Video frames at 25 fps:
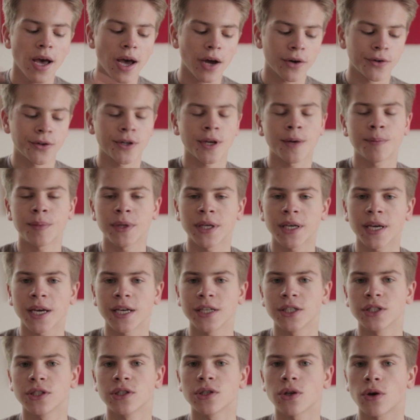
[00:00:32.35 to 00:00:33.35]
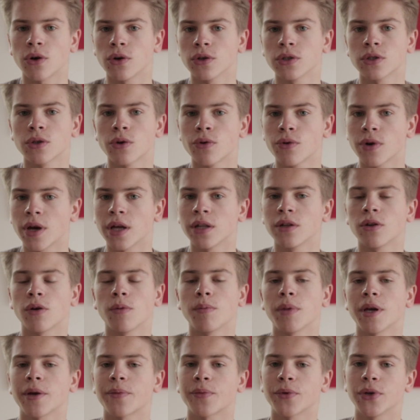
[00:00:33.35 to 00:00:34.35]
Android applications also run
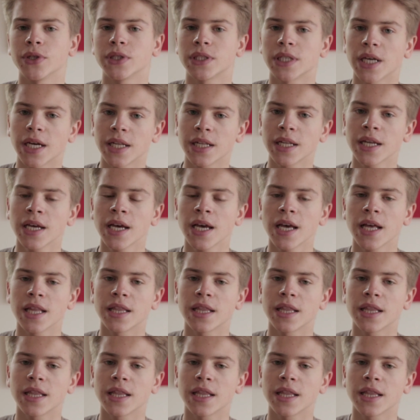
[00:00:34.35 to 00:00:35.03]
on BlackBerry 10,